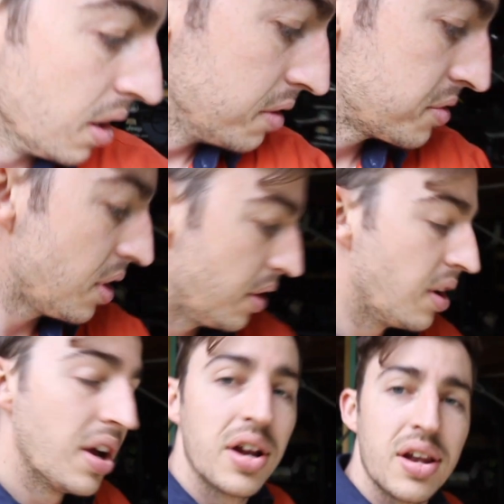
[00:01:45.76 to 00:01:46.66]
So
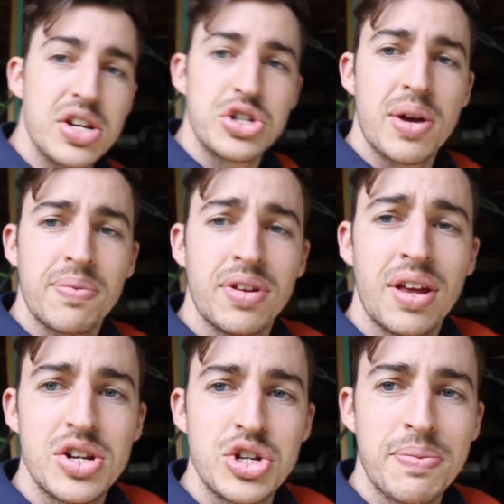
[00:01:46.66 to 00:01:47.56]
let's jump
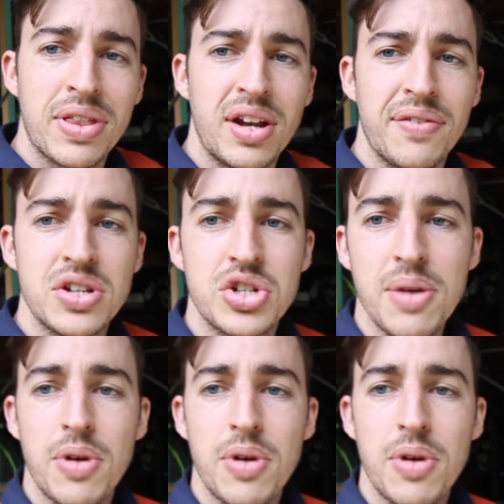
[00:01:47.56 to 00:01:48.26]
underneath the Jeep,